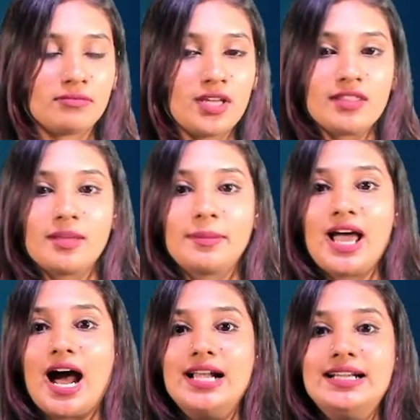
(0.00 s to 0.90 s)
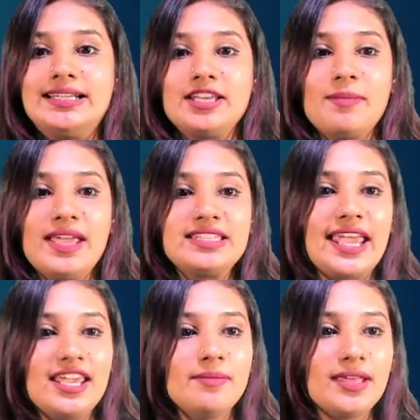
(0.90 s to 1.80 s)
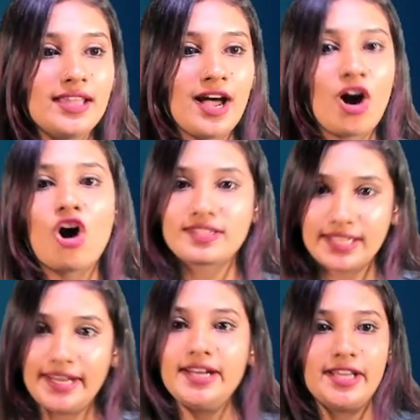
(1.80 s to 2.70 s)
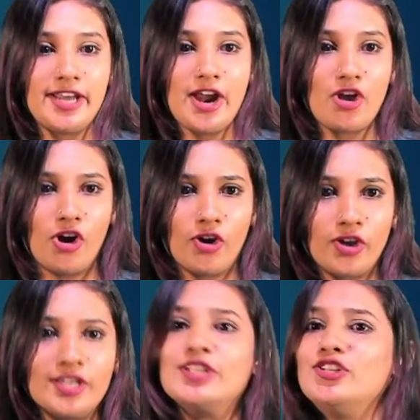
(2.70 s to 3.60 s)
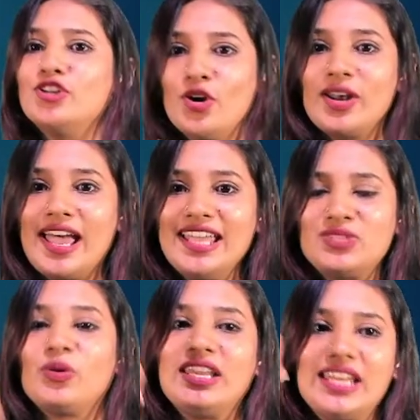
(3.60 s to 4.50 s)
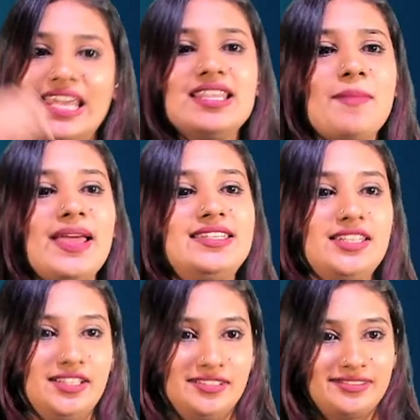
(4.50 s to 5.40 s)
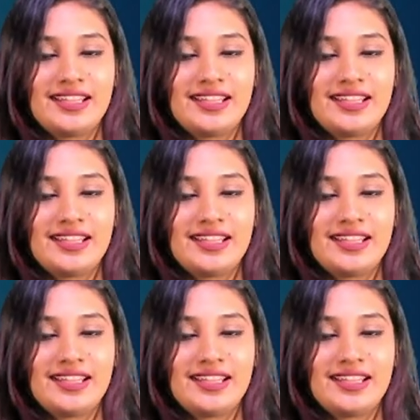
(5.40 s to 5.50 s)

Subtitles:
Our ultimate aim is the oxide kittanano? No, right? We need the metal.